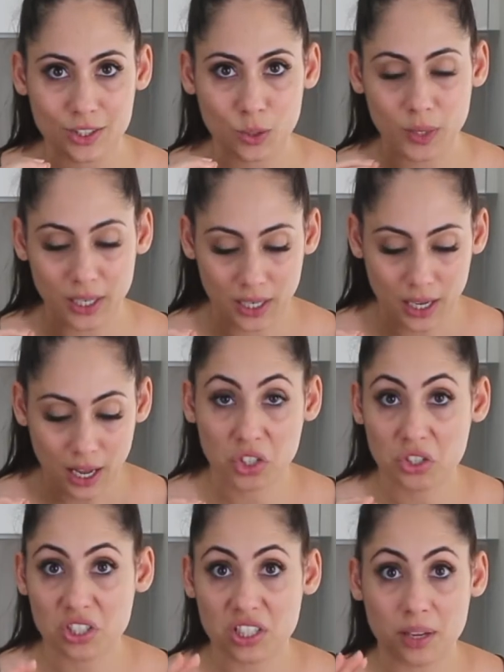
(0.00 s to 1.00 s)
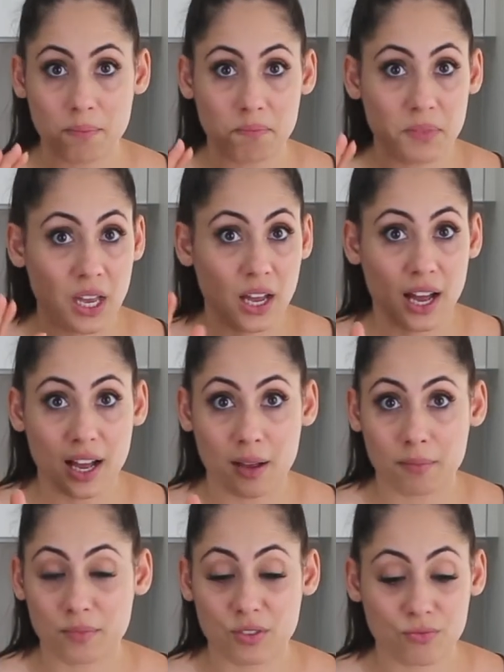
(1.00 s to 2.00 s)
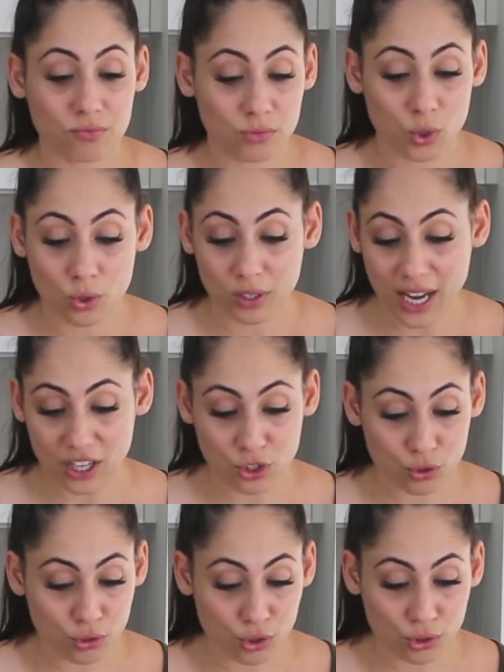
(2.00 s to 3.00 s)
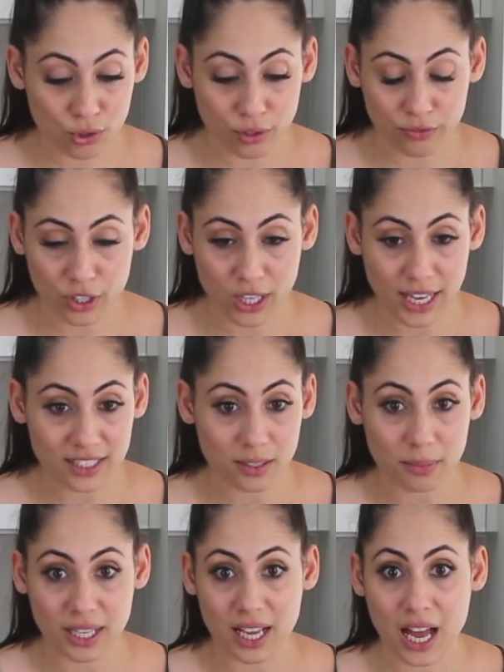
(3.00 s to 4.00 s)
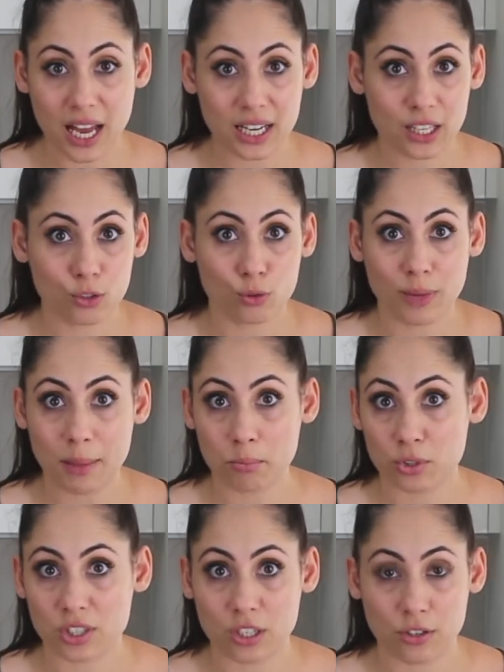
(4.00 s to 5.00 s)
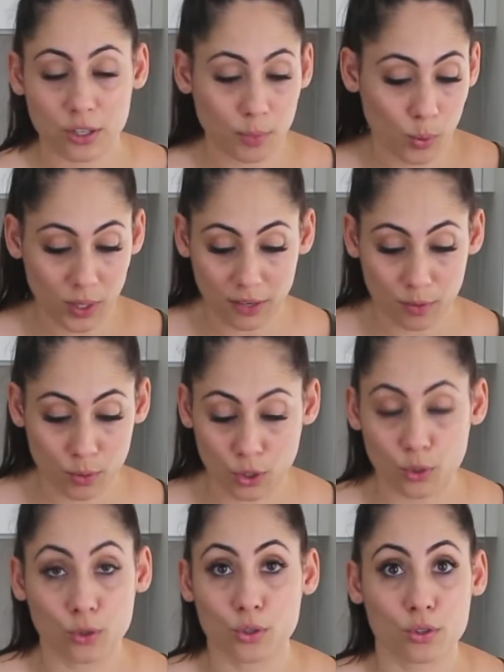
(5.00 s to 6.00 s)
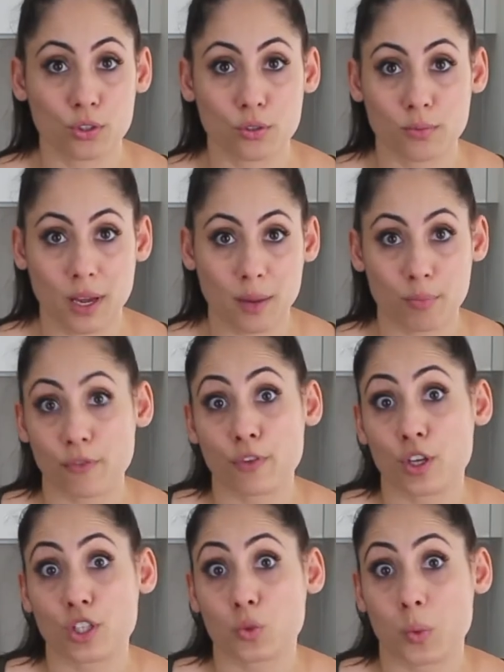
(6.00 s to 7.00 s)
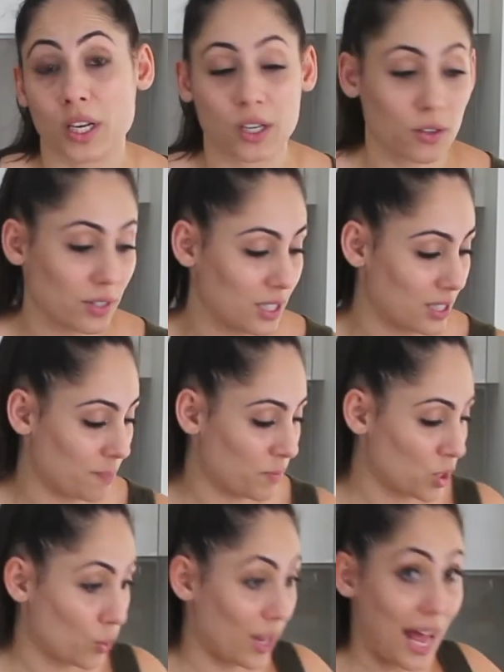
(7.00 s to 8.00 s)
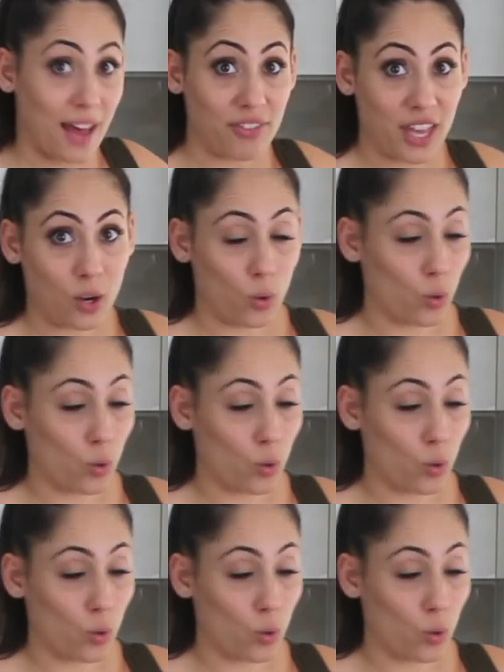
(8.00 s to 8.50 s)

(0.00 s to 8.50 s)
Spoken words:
to it. You can use some natural sugar if you like, so like honey or maple syrup or whatever your preferred sweetener is. So we'll add that